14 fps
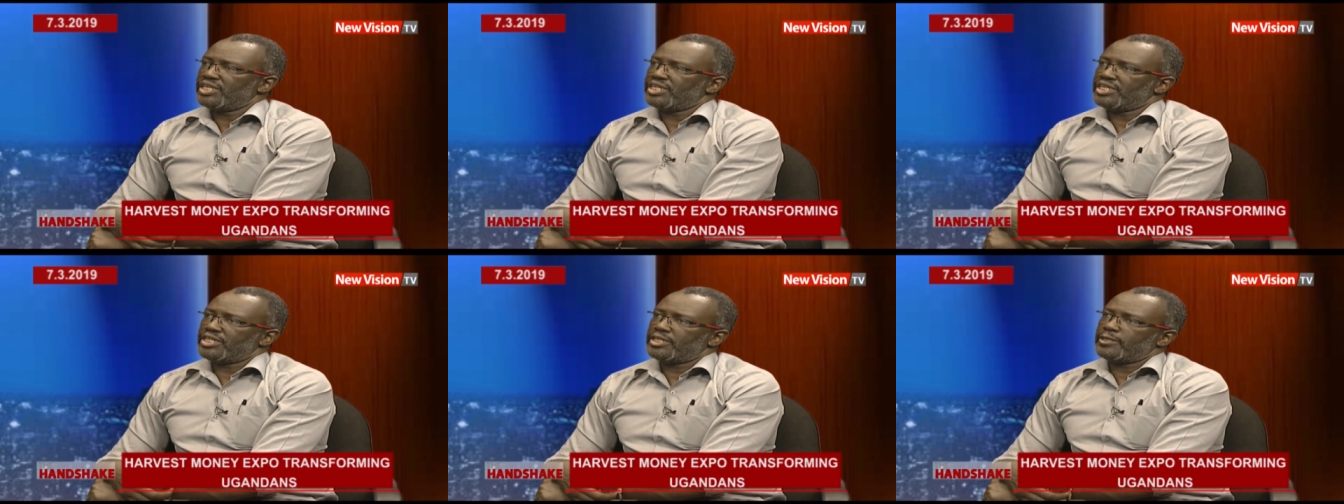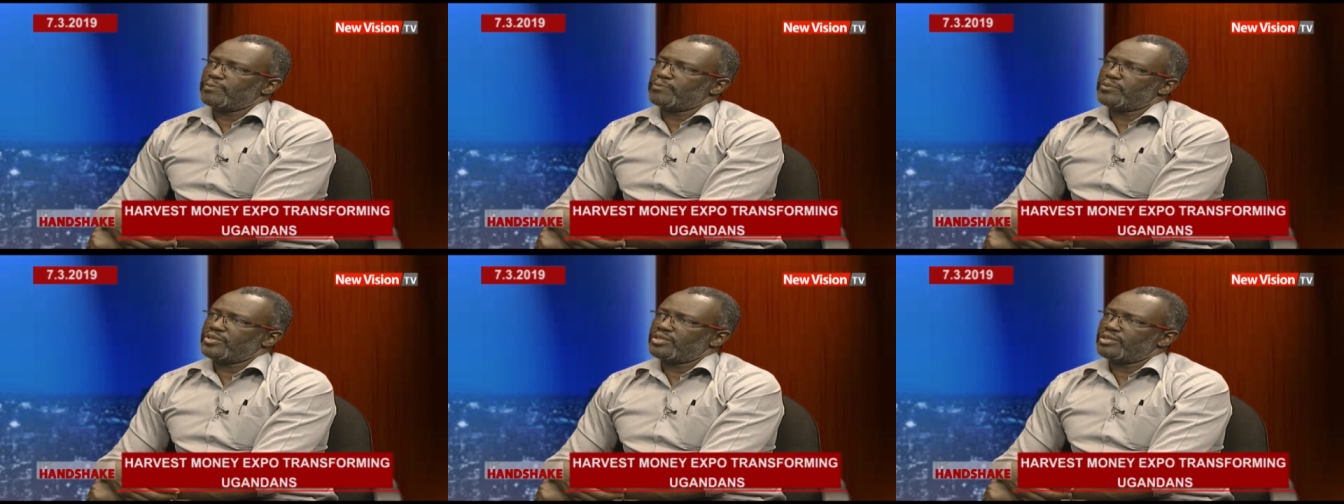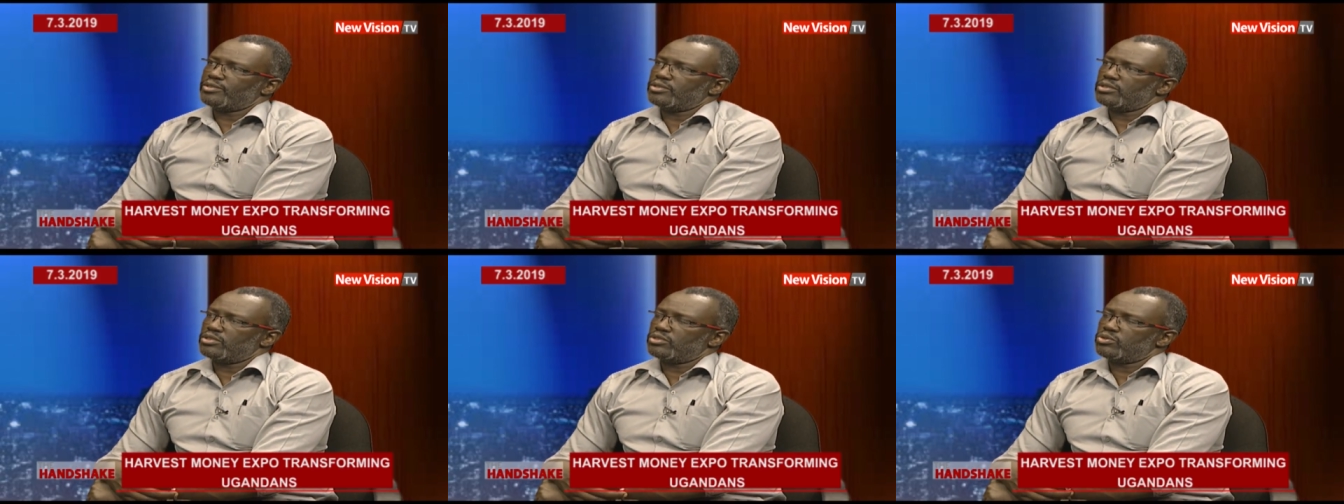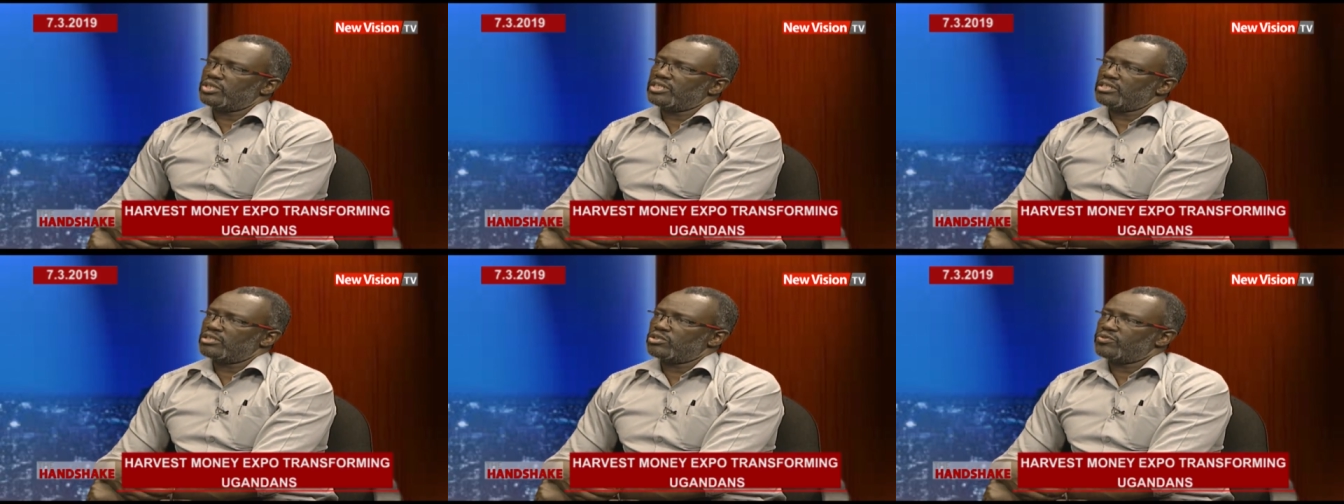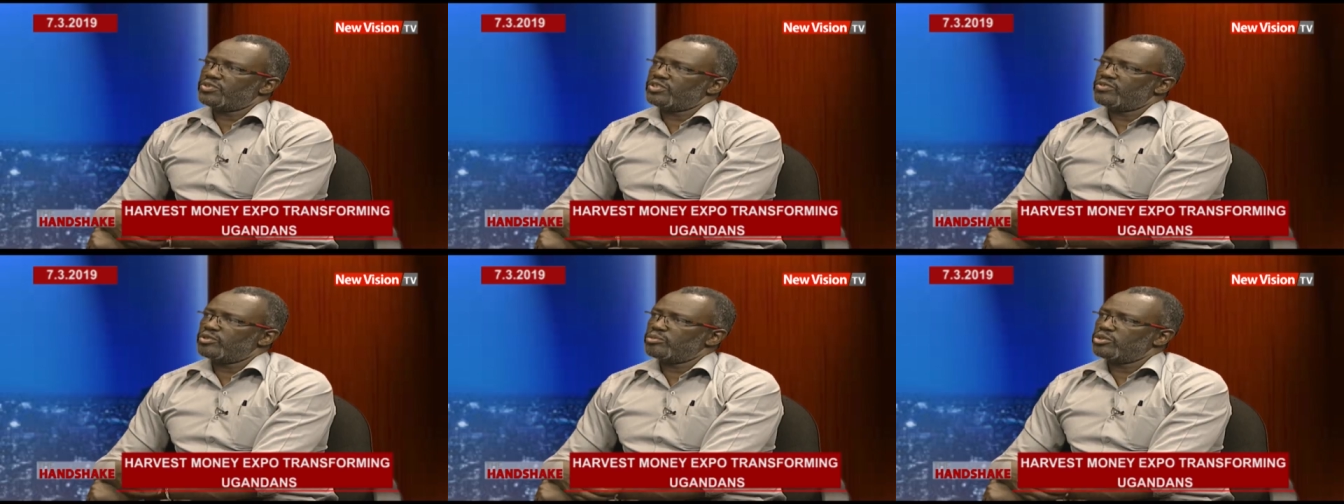Um, the Uganda Coffee
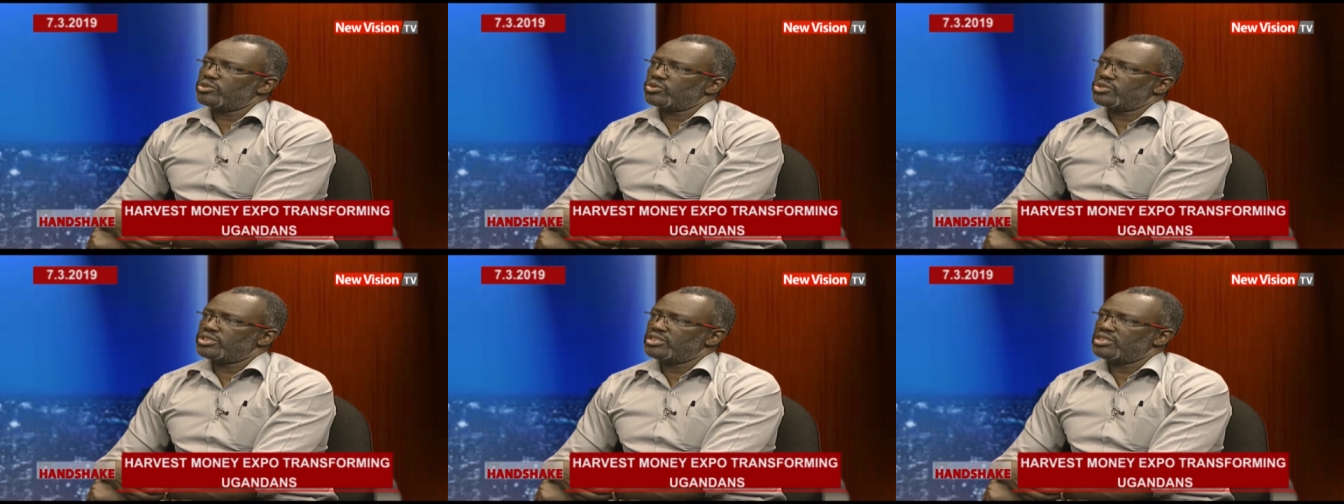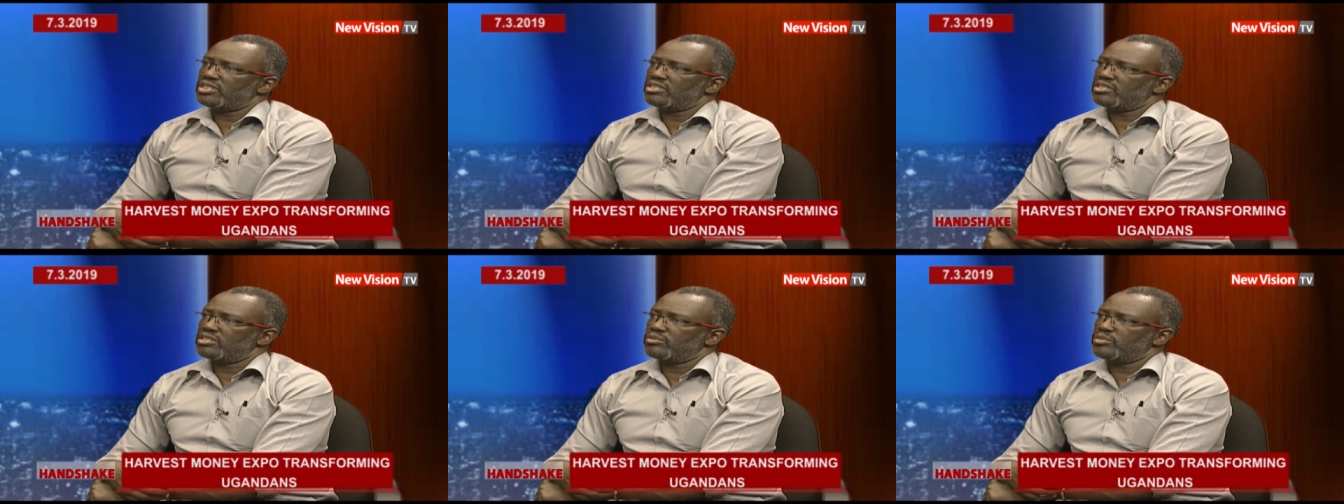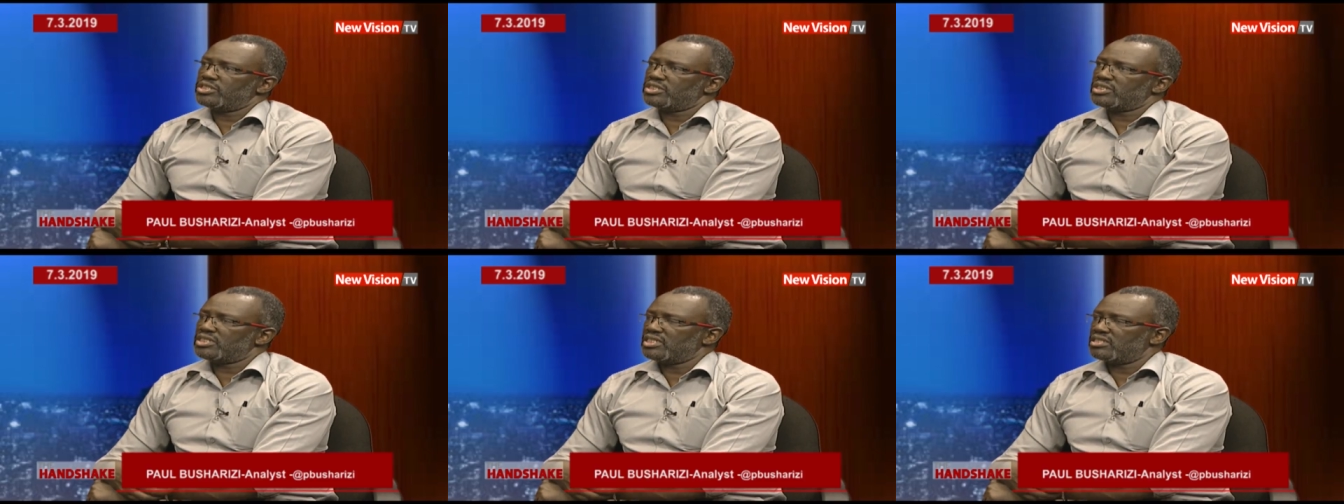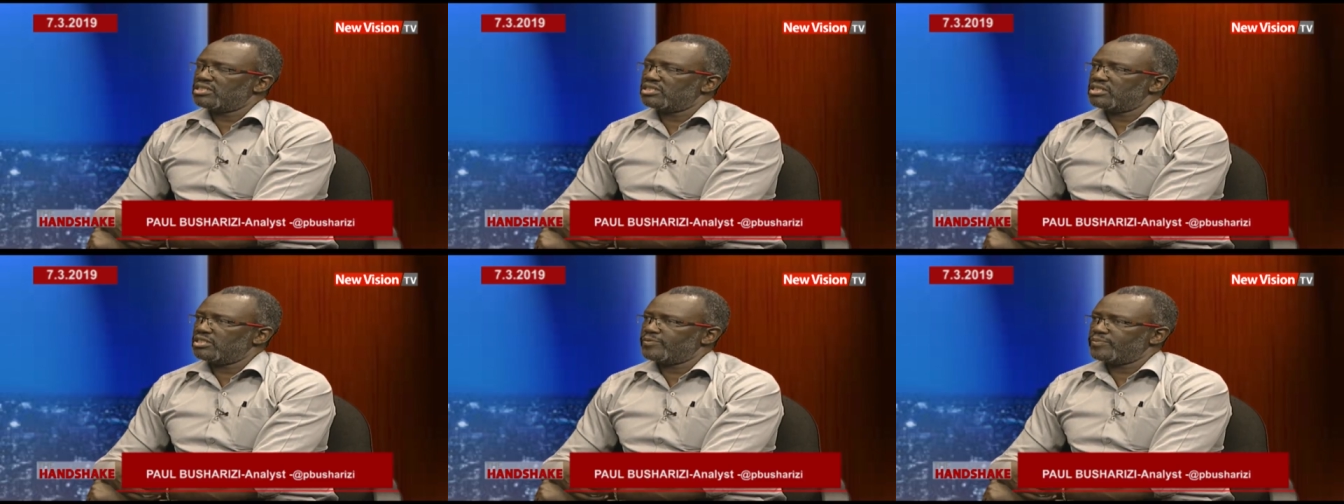Development Authority estimates that uh,